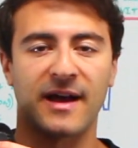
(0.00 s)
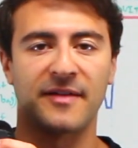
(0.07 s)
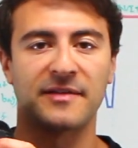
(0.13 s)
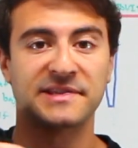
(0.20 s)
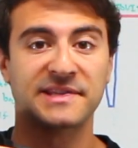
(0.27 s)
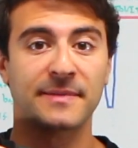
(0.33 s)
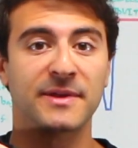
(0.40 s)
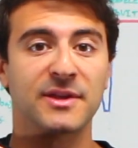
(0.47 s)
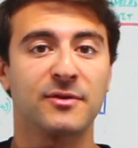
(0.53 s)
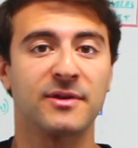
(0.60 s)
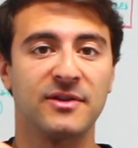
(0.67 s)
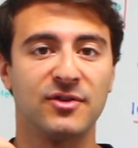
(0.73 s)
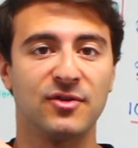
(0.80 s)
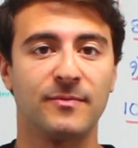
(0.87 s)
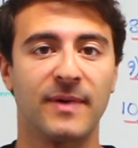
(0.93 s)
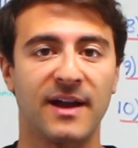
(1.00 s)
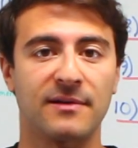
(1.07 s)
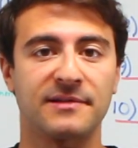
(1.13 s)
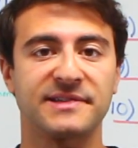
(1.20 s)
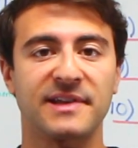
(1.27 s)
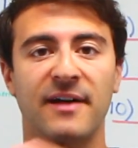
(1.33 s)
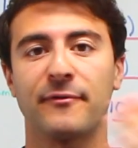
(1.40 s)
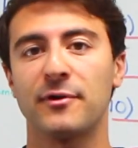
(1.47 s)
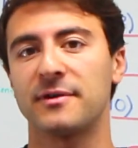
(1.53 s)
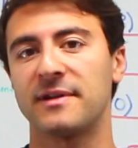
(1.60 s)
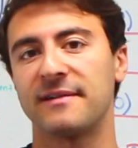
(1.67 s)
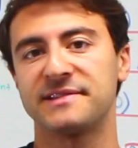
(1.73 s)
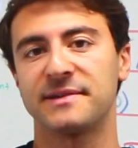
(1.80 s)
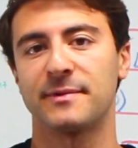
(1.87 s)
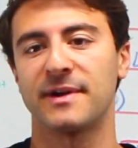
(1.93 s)
this is something you can do by yourself or you can
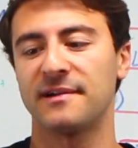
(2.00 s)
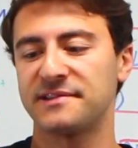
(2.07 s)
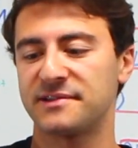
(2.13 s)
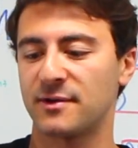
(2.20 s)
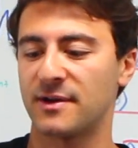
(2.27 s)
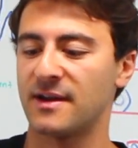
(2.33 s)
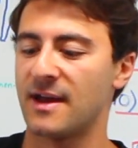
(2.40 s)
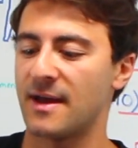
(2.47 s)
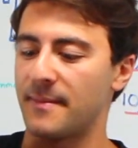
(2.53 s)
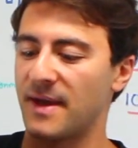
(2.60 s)
have someone else do it.